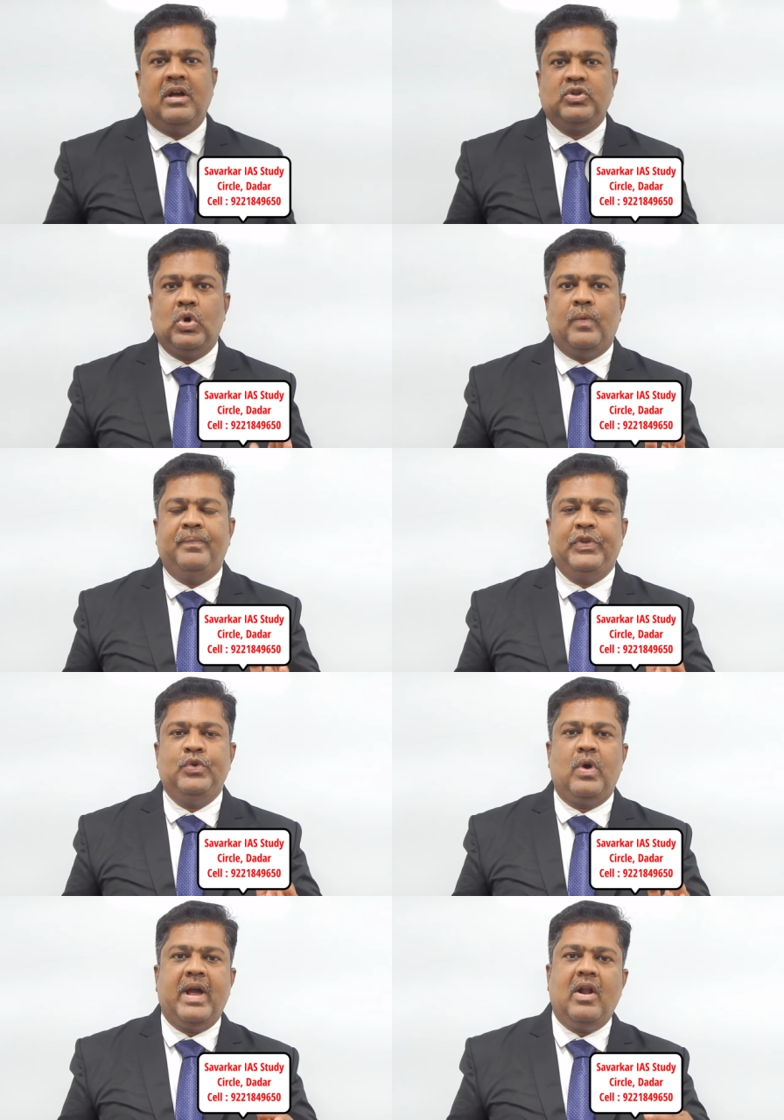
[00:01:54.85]
So
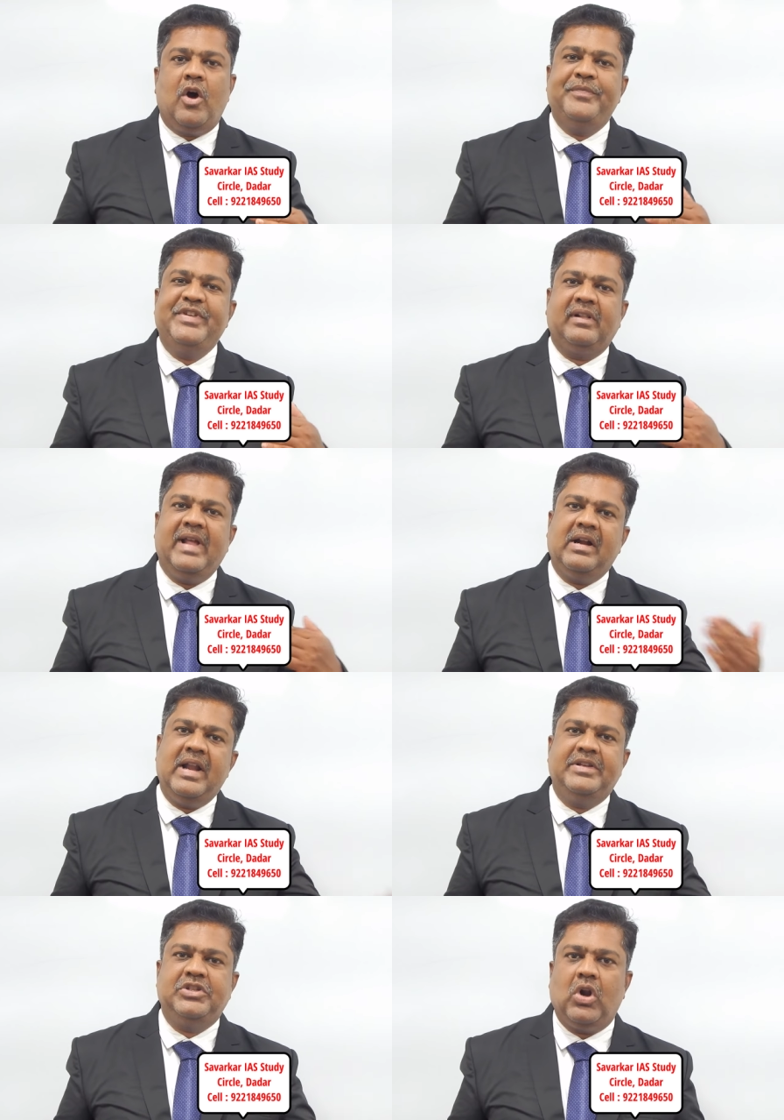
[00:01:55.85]
you can observe that
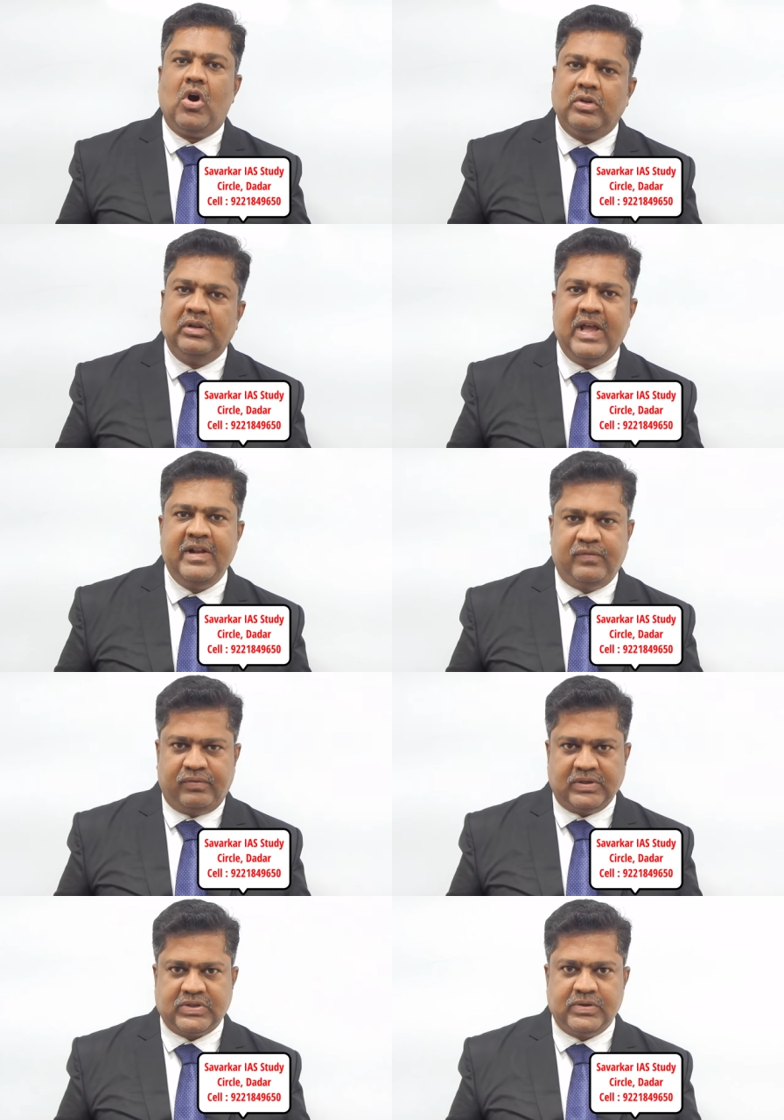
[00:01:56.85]
lecture online
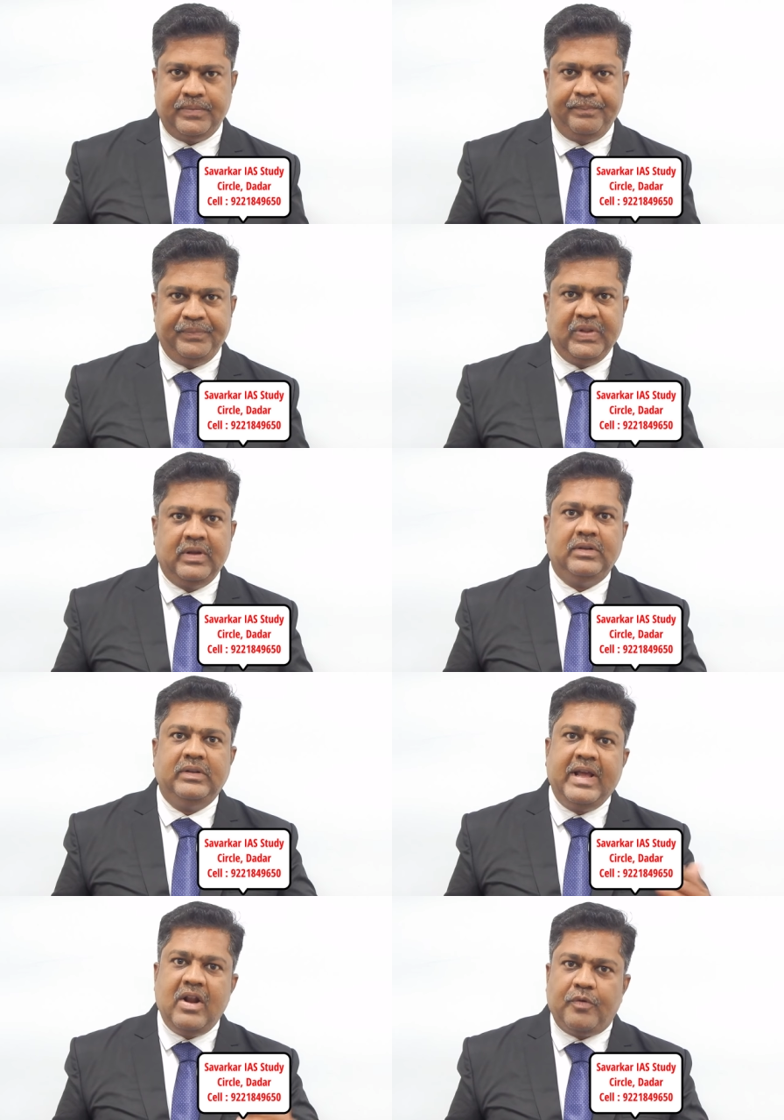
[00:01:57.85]
first,
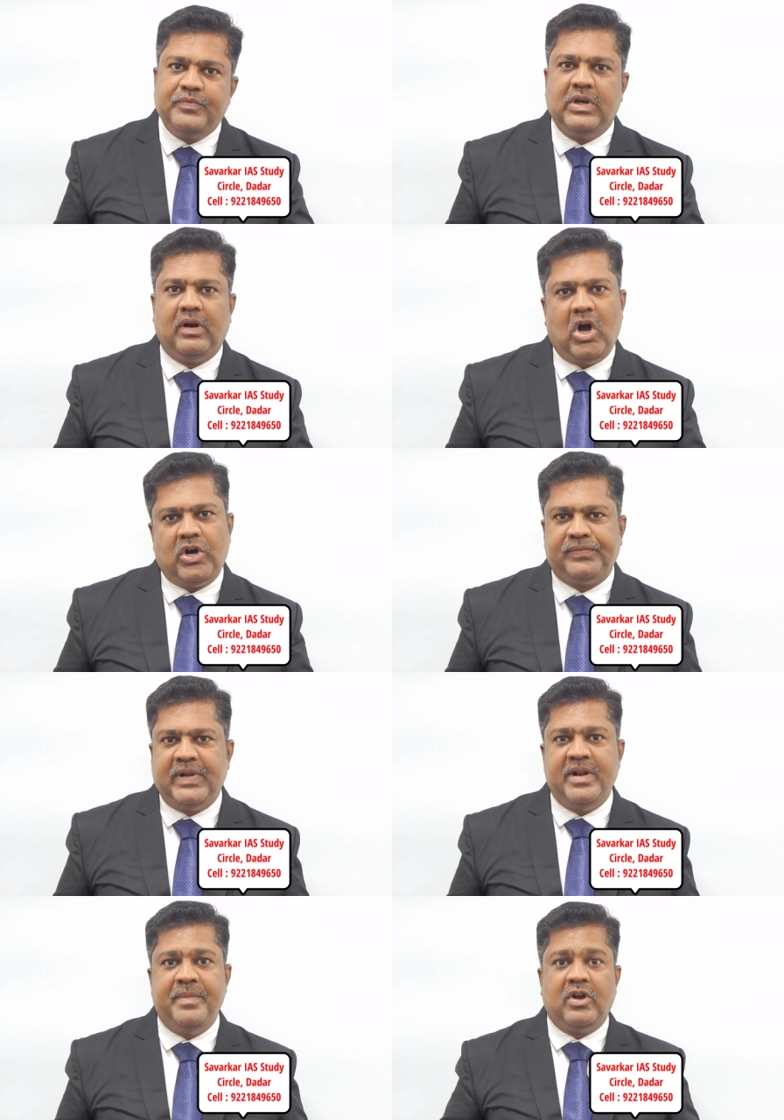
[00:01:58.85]
then observe
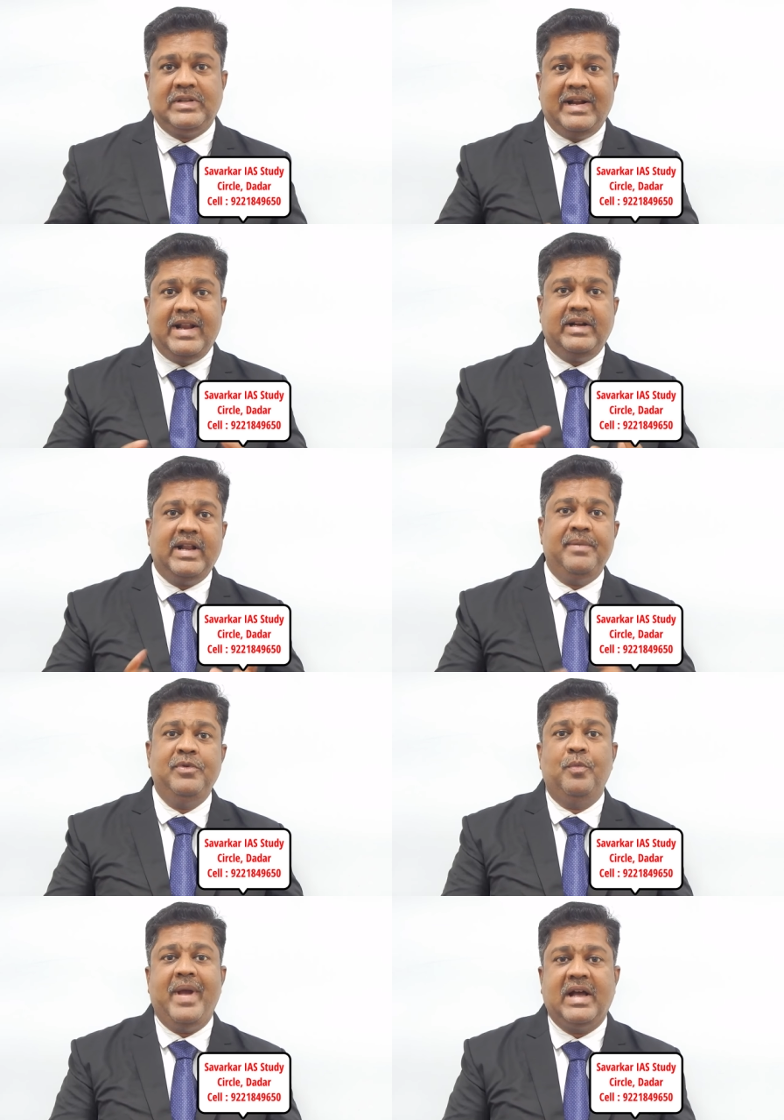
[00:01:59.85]
offline because at that time
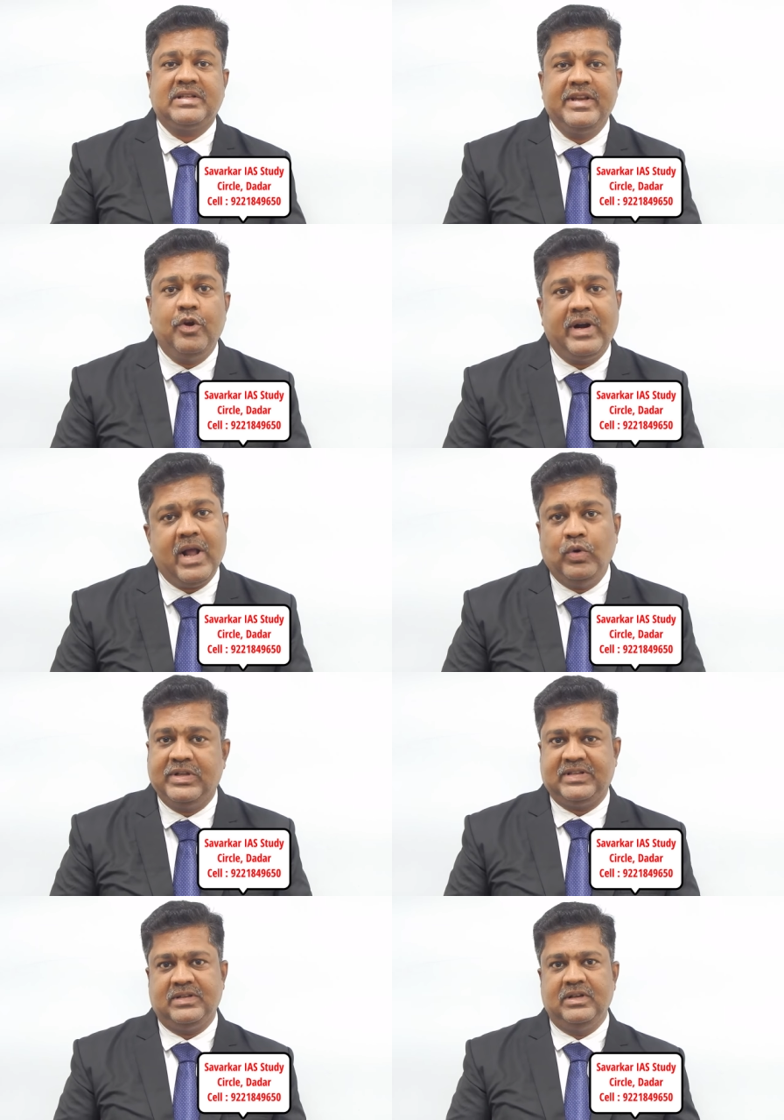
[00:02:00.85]
you may ask your
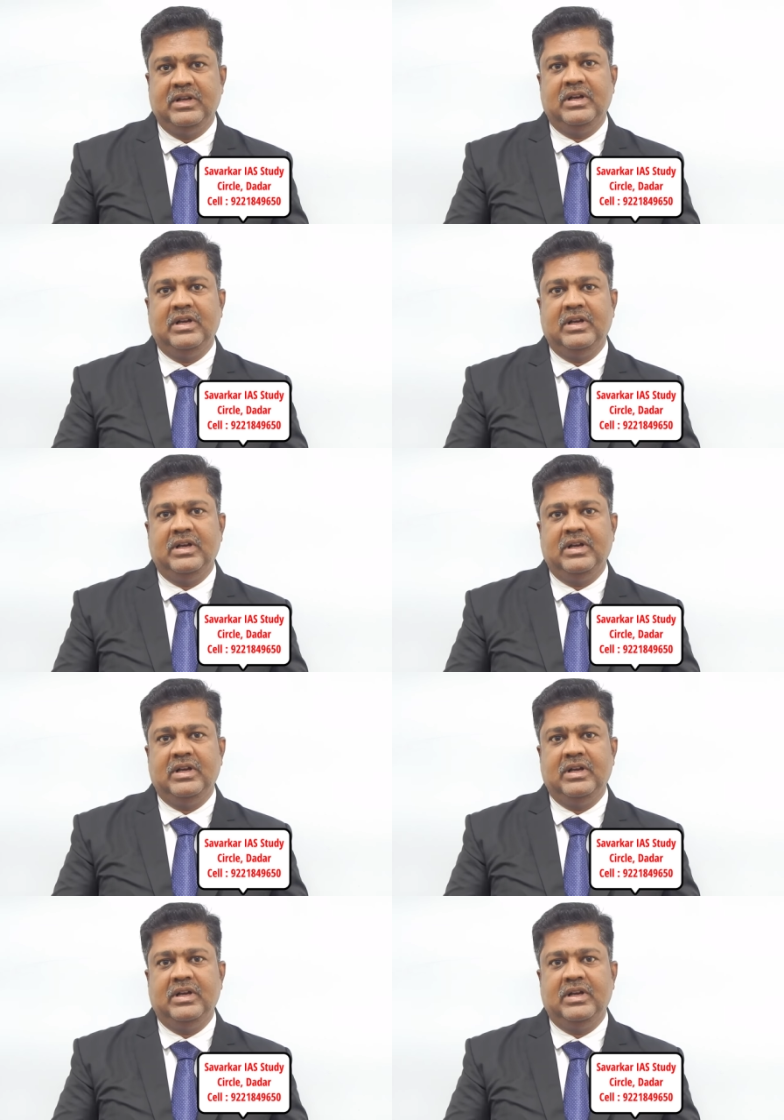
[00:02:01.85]
doubts